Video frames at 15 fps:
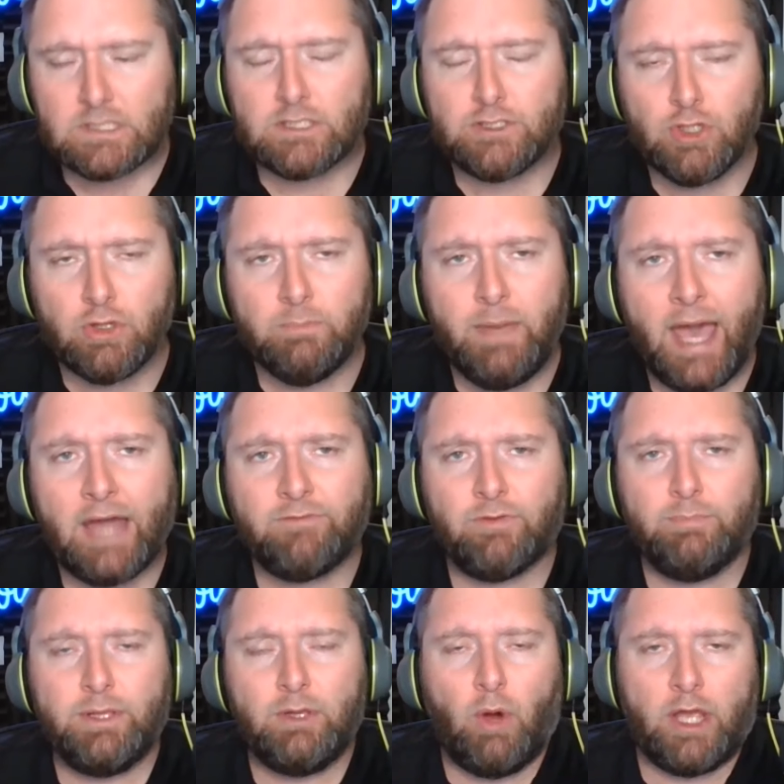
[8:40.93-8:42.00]
So, the bad for
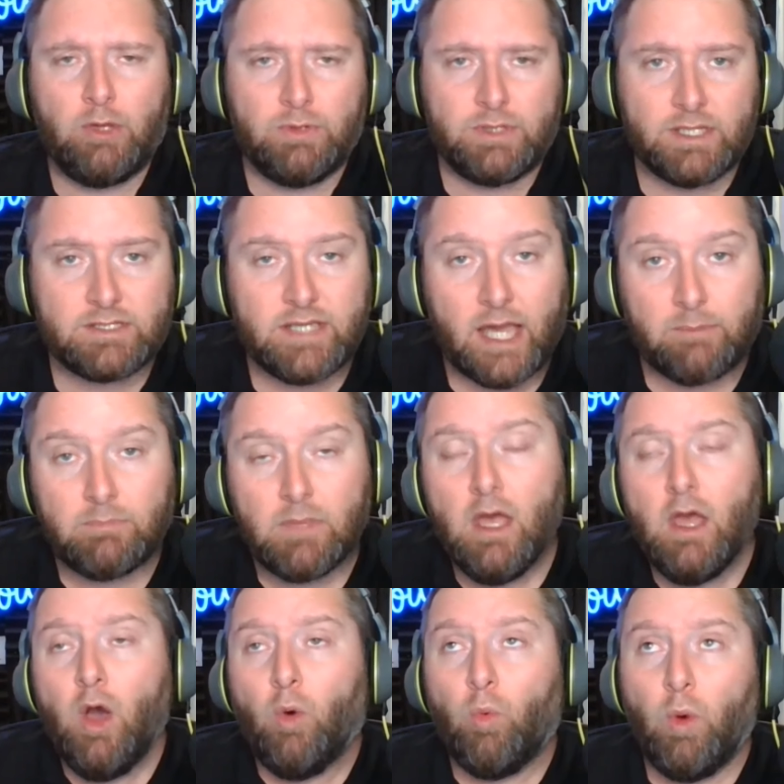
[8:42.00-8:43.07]
BYU in this game.
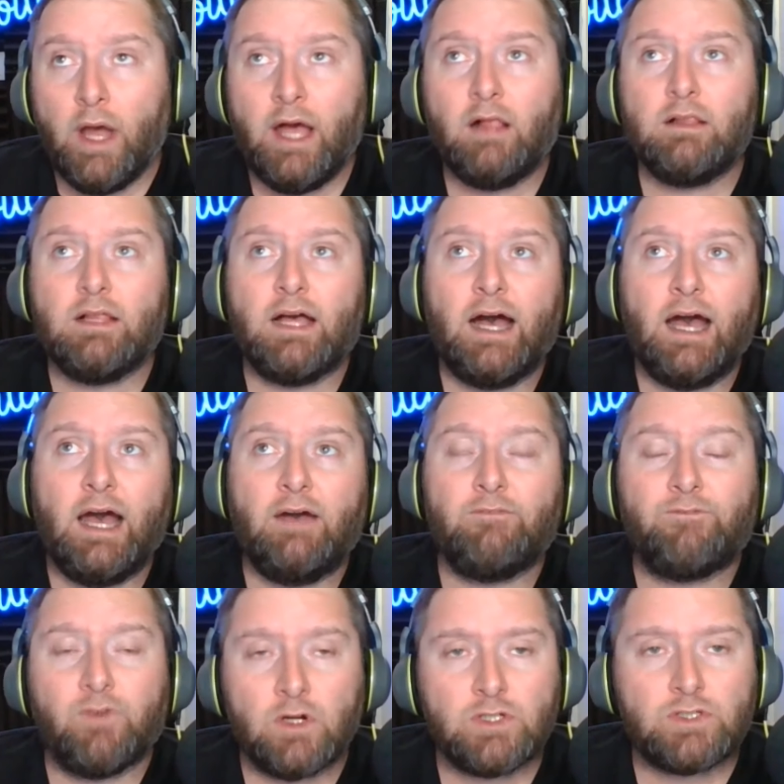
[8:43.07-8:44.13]
Well, uh,
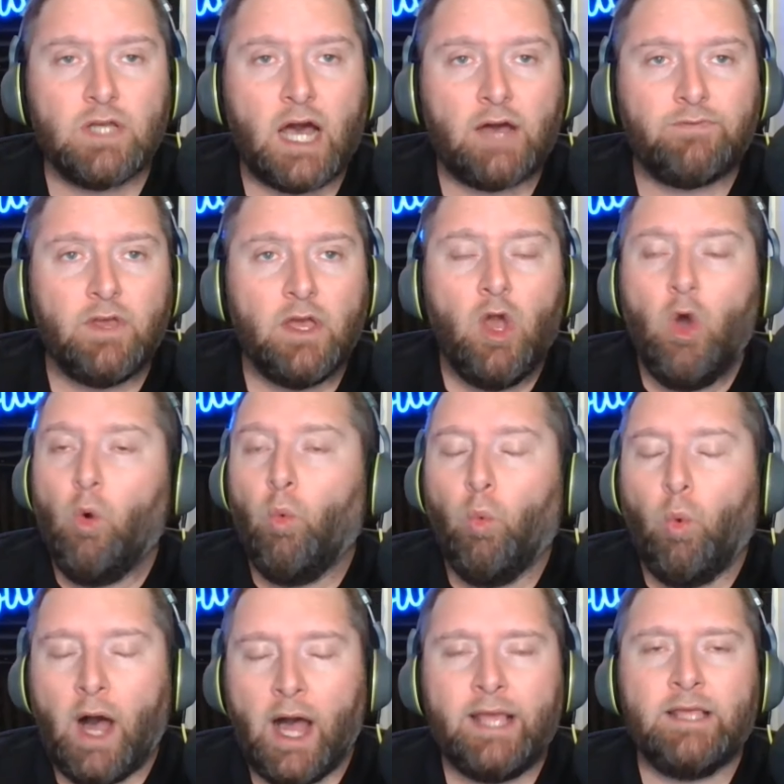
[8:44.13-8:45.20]
first off,
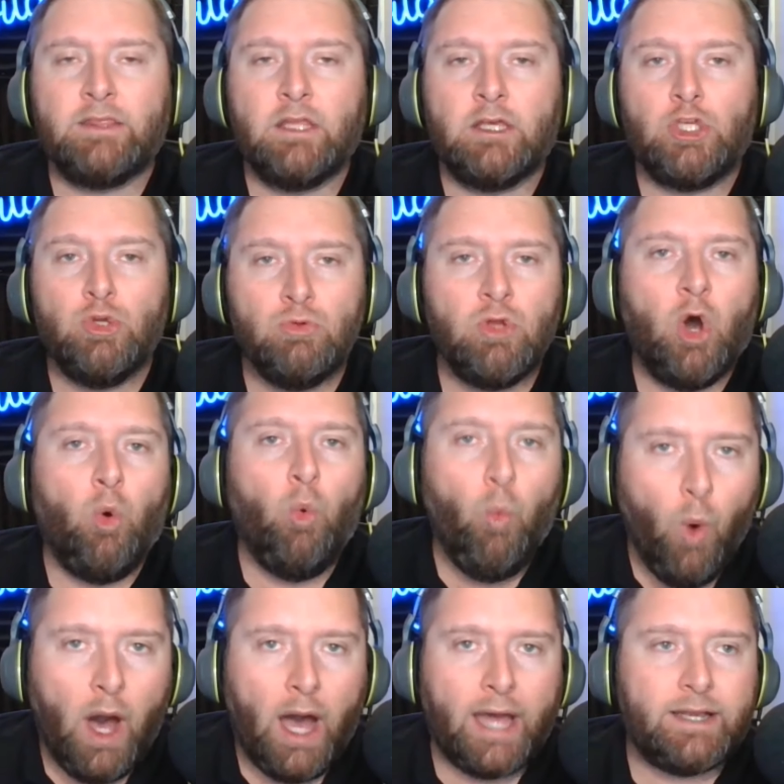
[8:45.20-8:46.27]
why in the you know
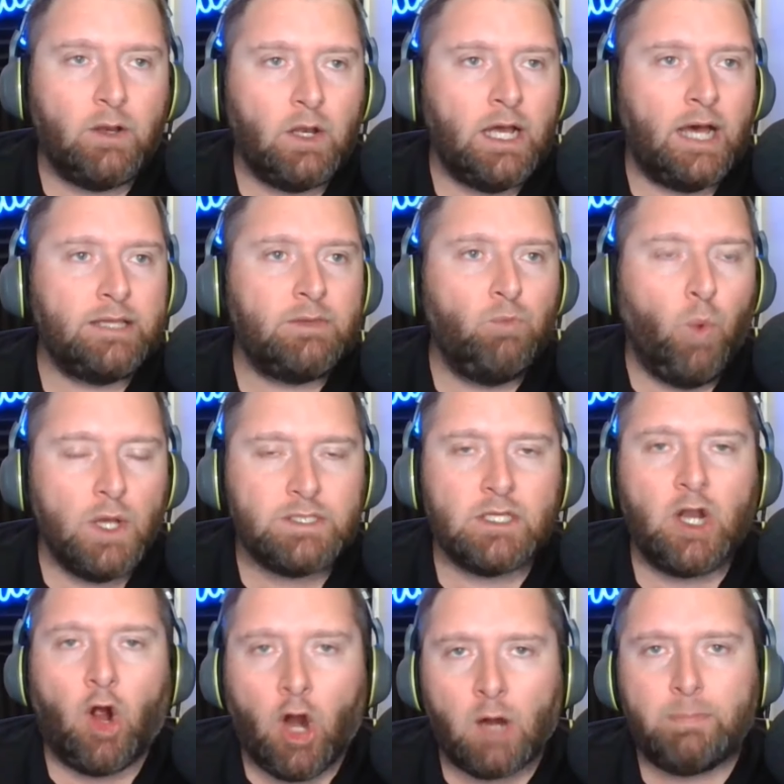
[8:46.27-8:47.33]
what uh, was
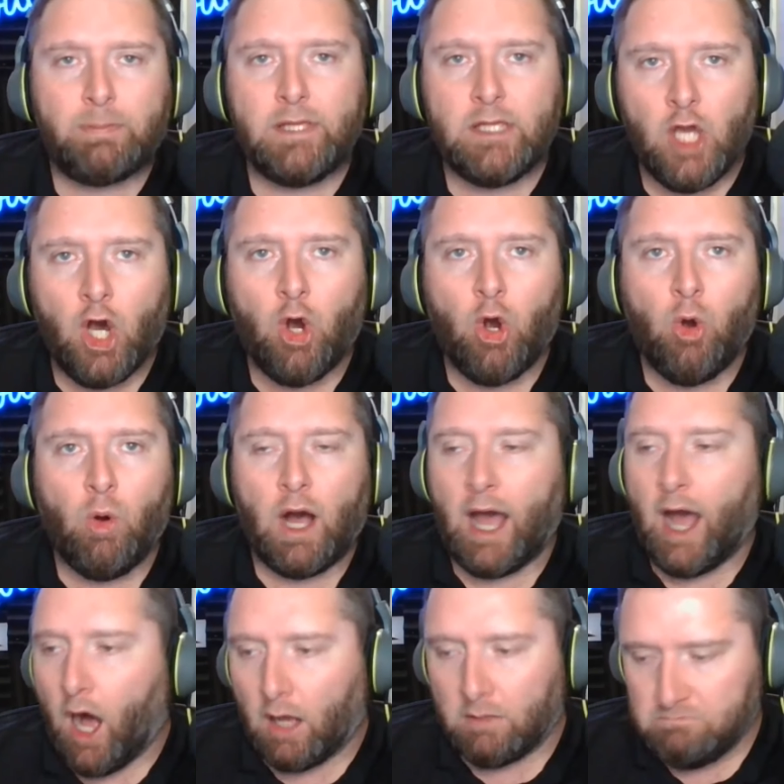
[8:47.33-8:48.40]
an RPO
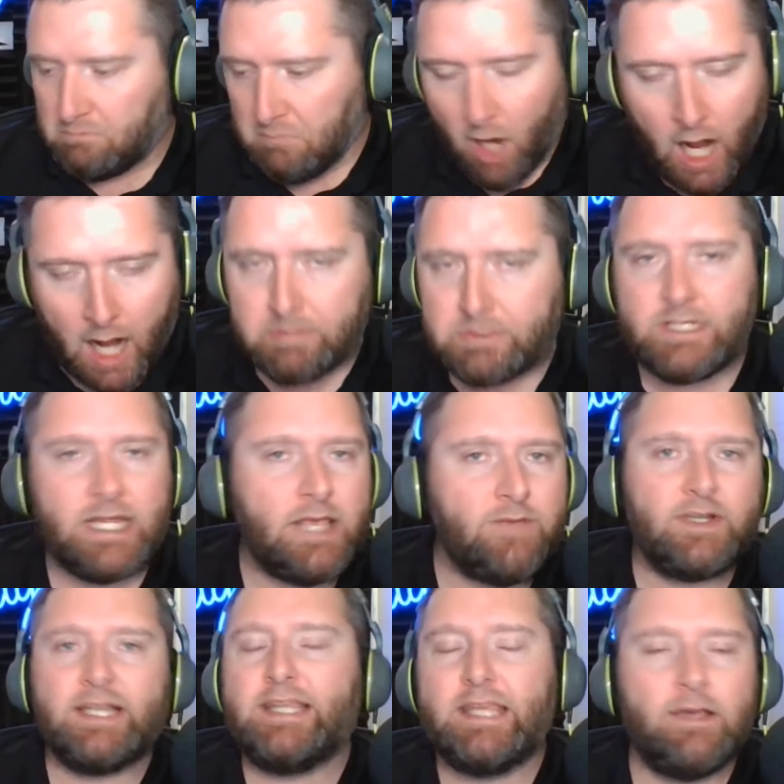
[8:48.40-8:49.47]
option
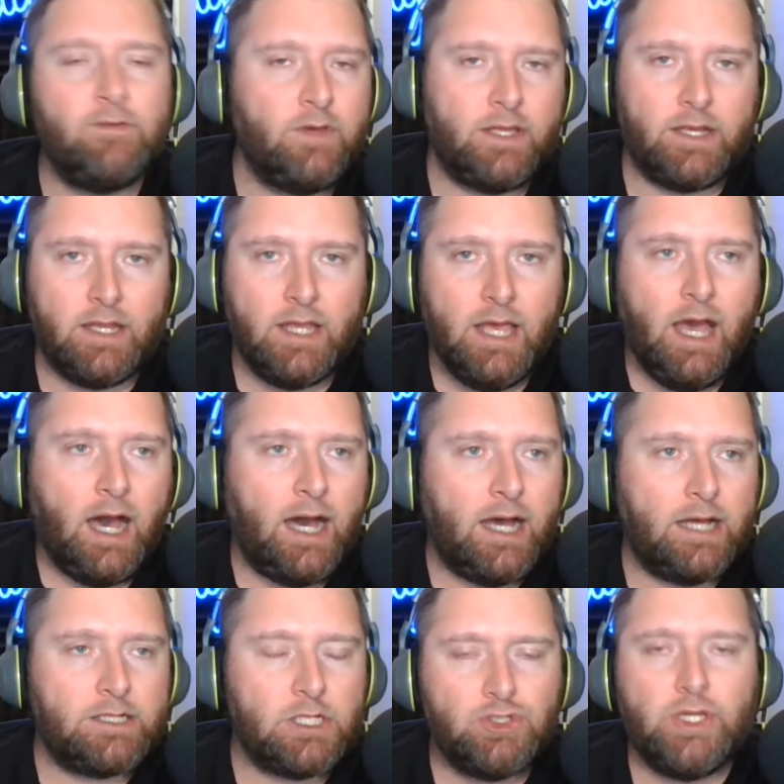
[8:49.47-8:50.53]
even given
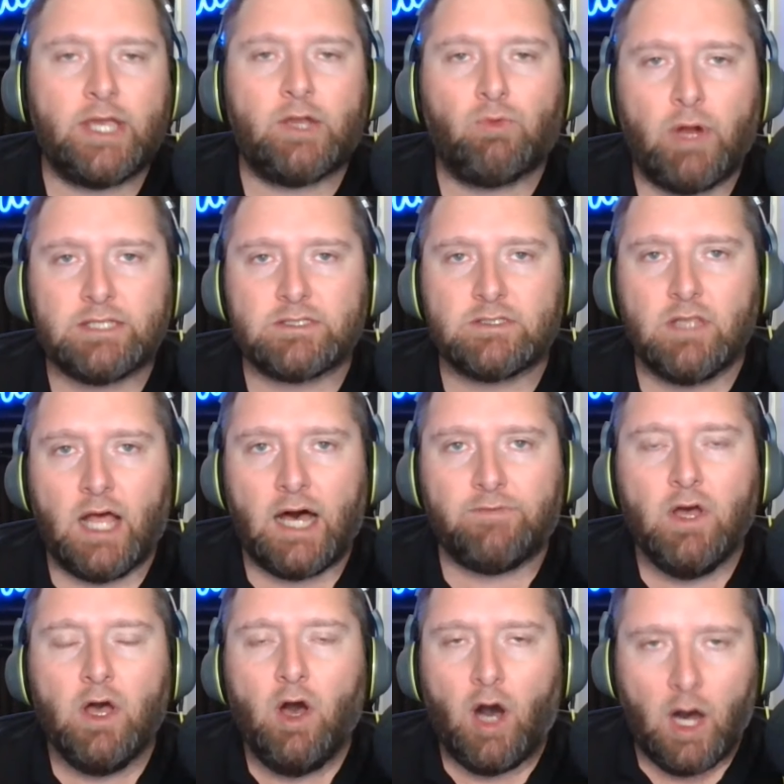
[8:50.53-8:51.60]
uh, to Jake Retzlaff
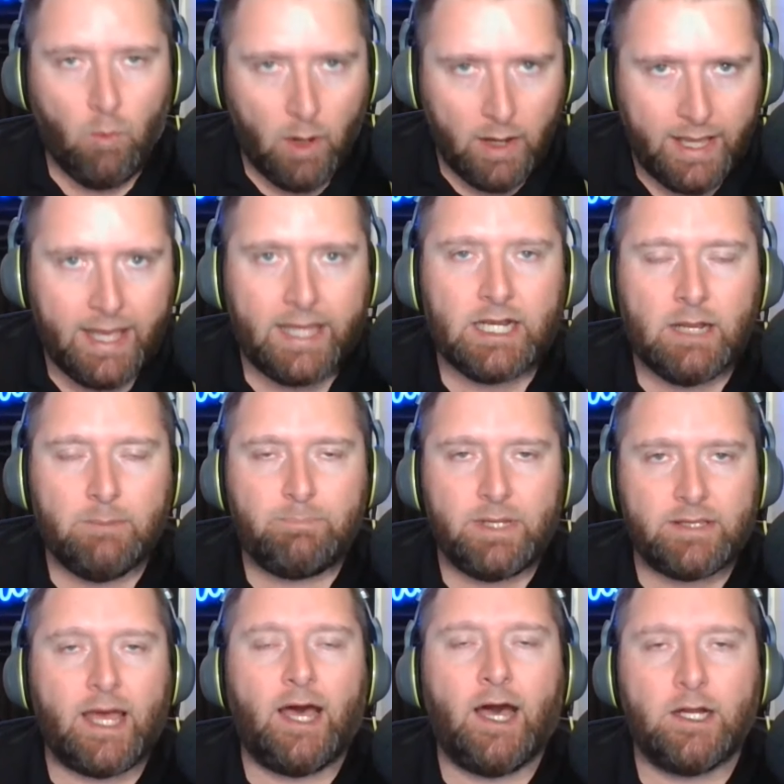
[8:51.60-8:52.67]
on what ended up
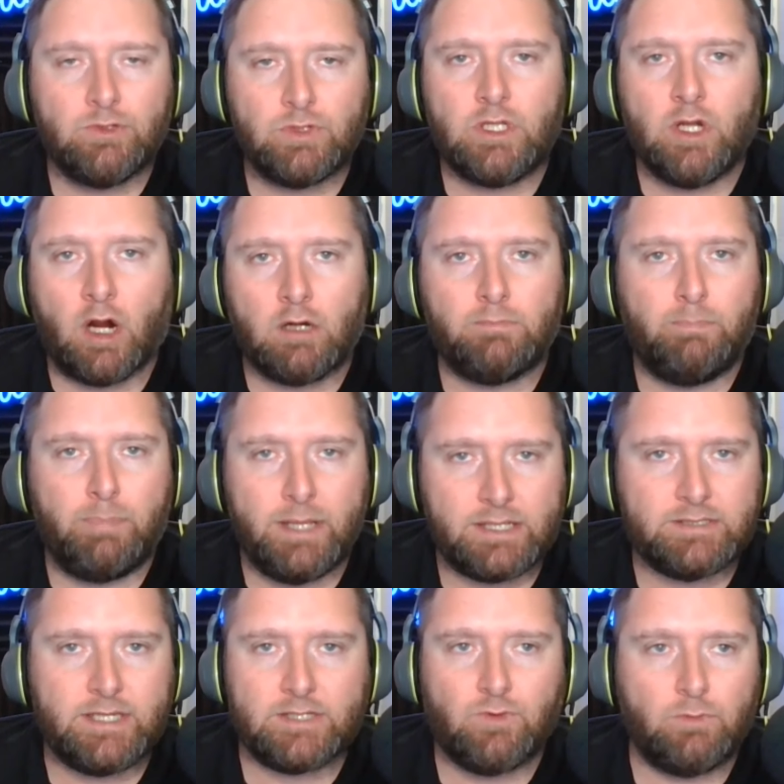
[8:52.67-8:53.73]
being that 100 yard pick
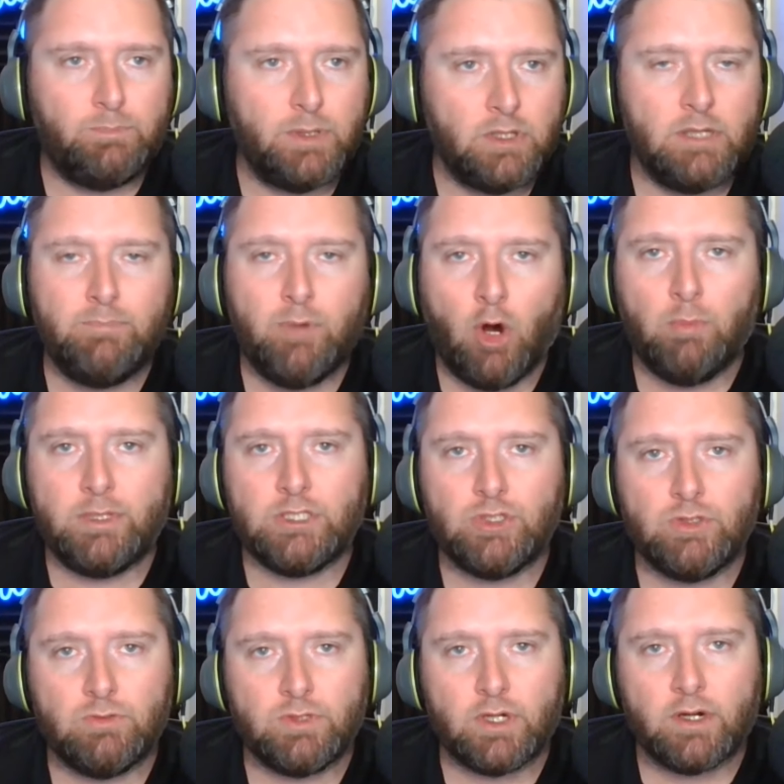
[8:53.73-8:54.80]
six for Billy Bowman
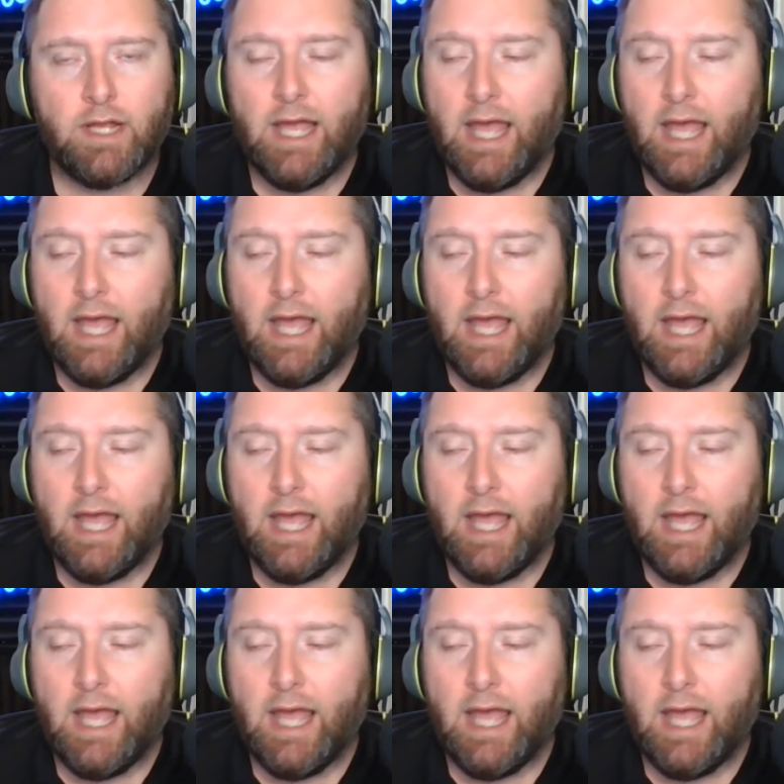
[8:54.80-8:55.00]
Jr.